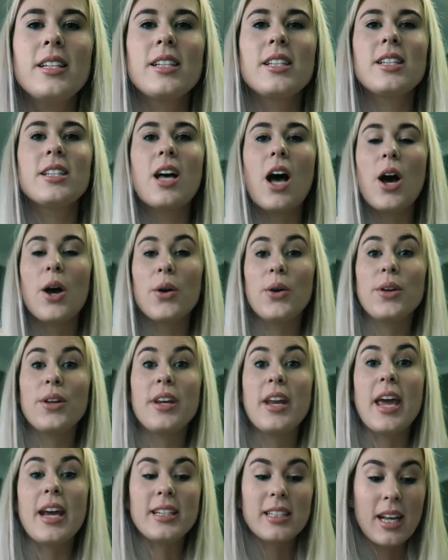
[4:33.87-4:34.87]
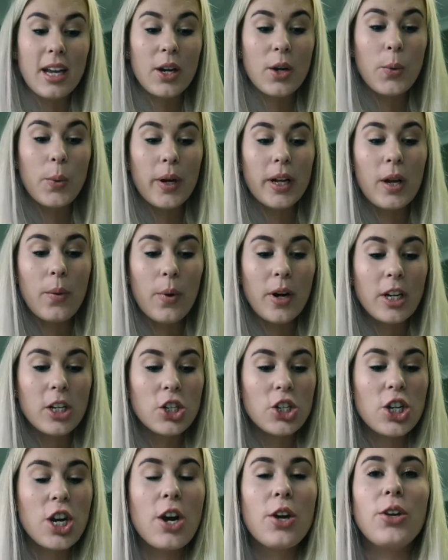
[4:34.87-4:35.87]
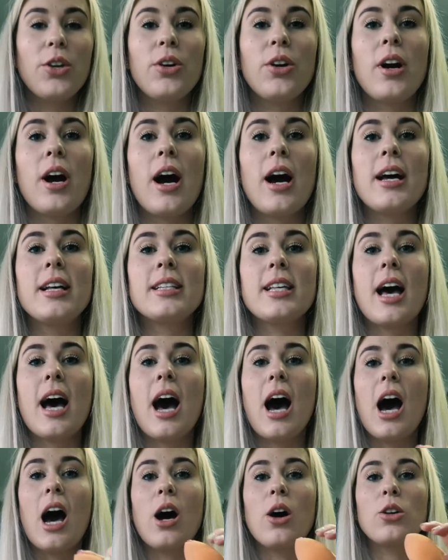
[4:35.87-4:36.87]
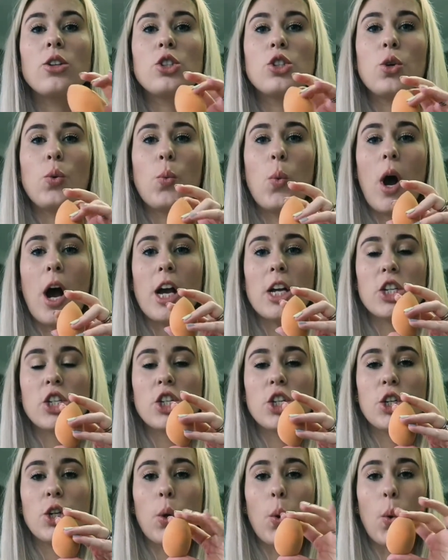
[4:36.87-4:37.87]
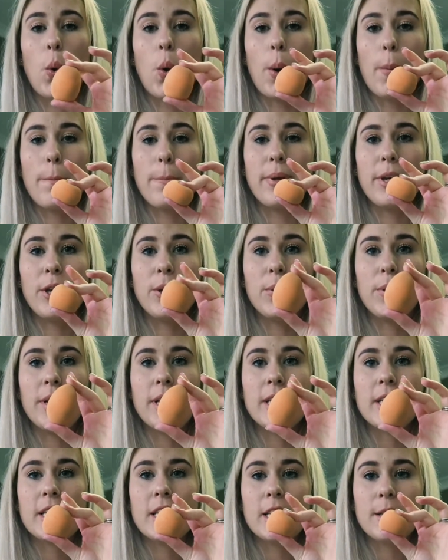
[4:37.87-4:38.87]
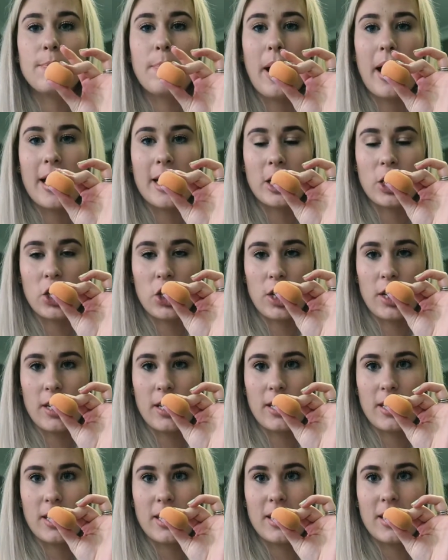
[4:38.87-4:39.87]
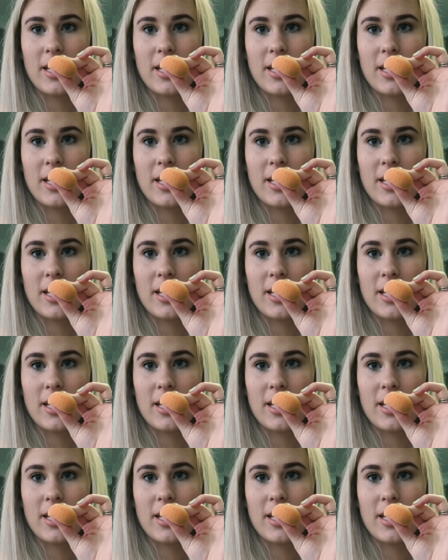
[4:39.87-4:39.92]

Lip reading: So next I quickly want to show you guys how to wash your beauty sponges.